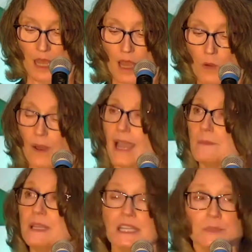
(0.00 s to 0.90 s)
Well,
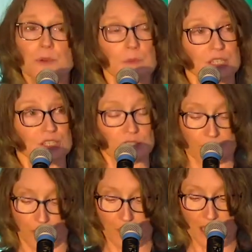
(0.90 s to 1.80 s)
Haman gets permission
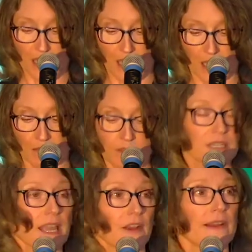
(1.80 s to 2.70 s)
from the king to
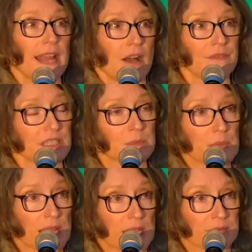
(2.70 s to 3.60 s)
carry out this
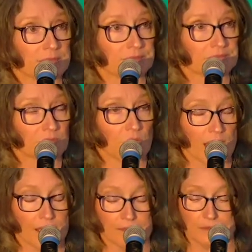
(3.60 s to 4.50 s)
plan.
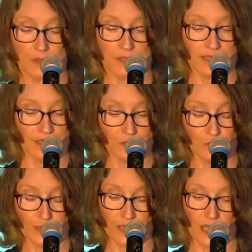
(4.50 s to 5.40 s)
Okay, it's sealed
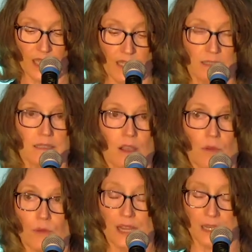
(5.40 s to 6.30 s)
with the king's uh,
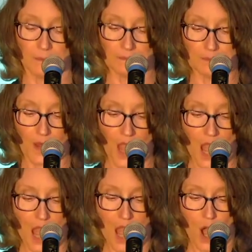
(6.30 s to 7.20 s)
ring.
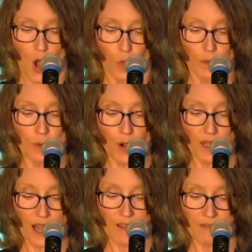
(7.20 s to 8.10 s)
When
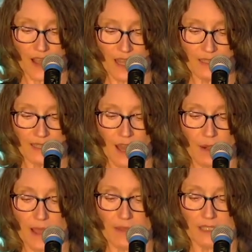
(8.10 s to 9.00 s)
Mordecai finds out
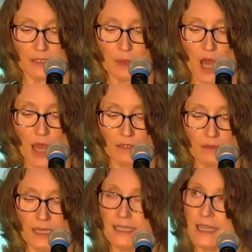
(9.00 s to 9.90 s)
about this plot,
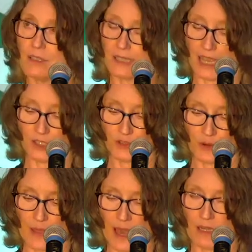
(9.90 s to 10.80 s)
he tells Esther
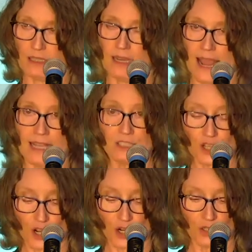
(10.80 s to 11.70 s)
about it and asks
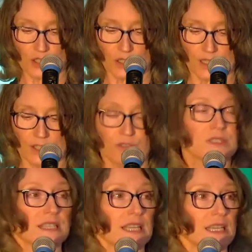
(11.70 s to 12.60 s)
her to
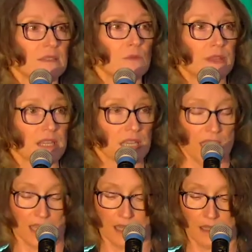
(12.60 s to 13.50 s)
intercede with the
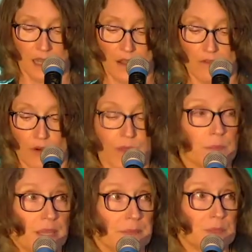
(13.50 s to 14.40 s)
king for the
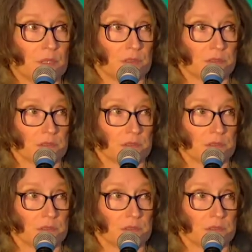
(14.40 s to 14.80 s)
people.